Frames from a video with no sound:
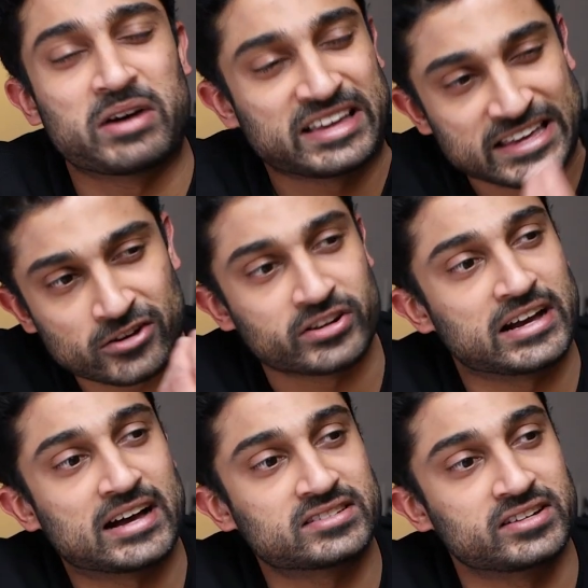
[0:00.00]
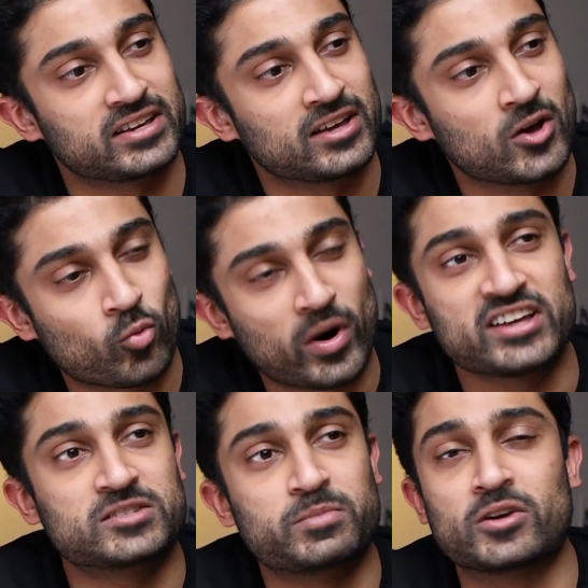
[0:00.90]
my curiosity,
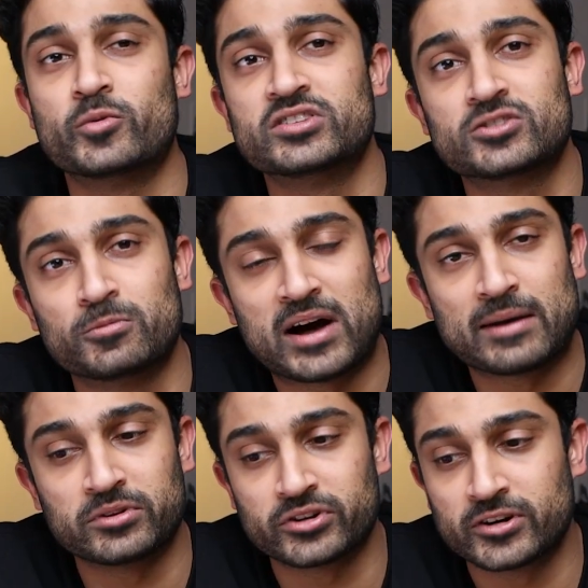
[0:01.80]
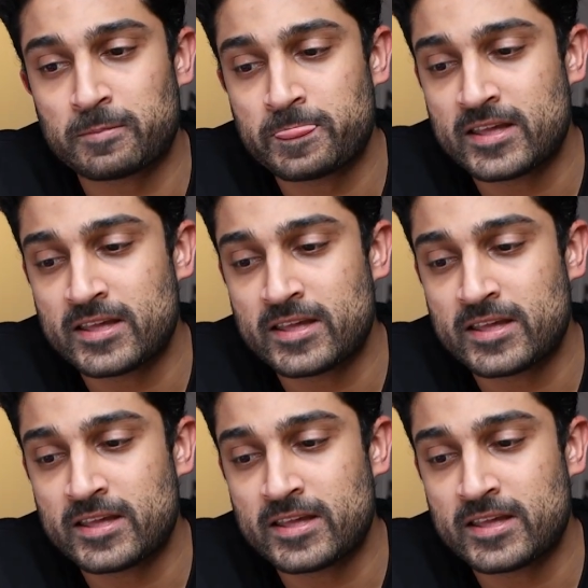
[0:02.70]
why is Bitcoin so popular?